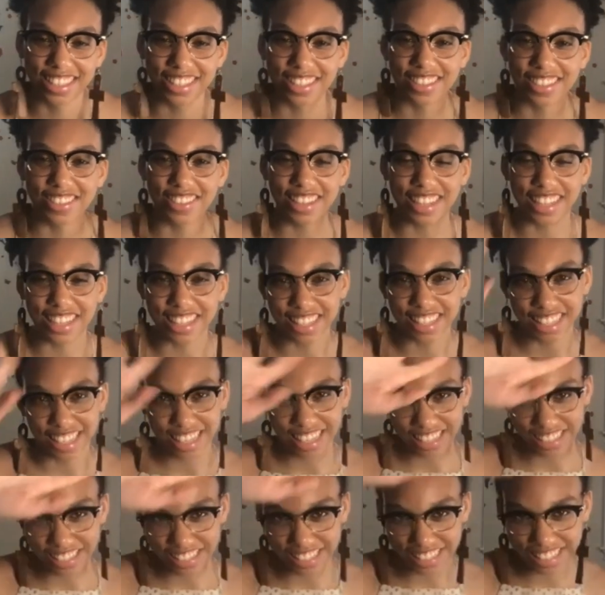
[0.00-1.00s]
Well,
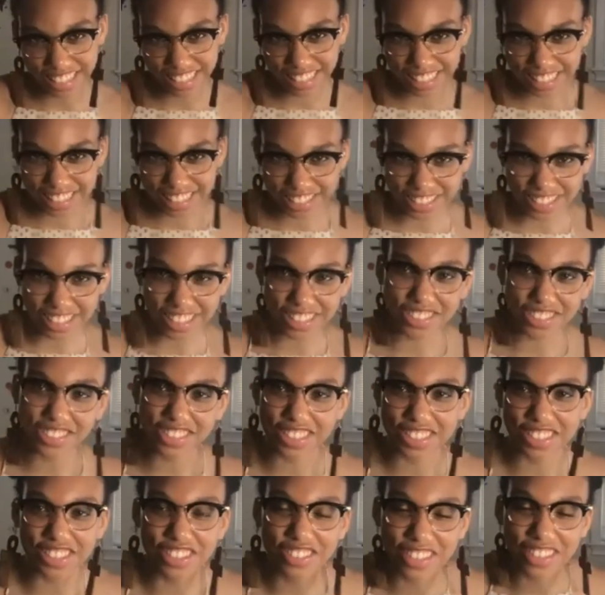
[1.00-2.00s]
I'll see you. This was
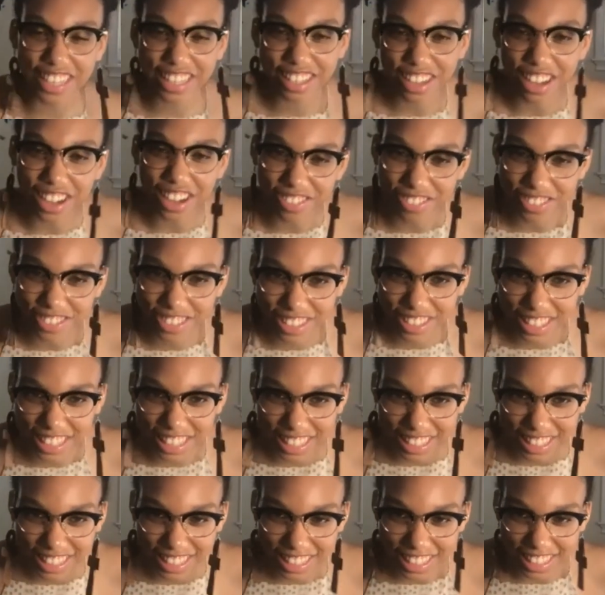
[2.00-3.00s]
a great
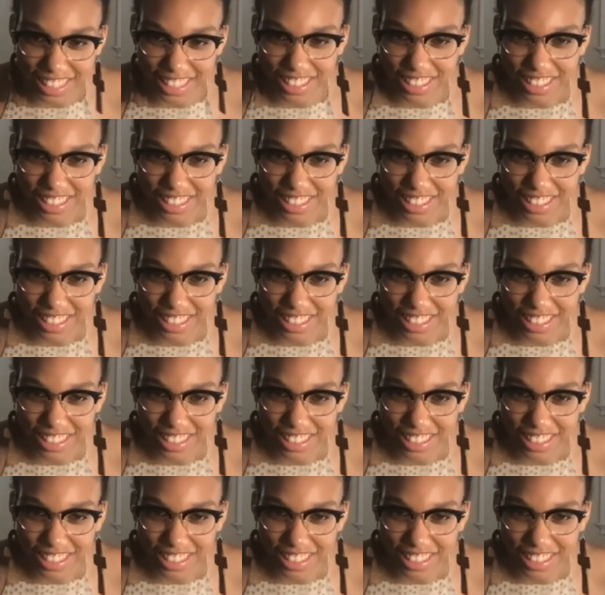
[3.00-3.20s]
conversation.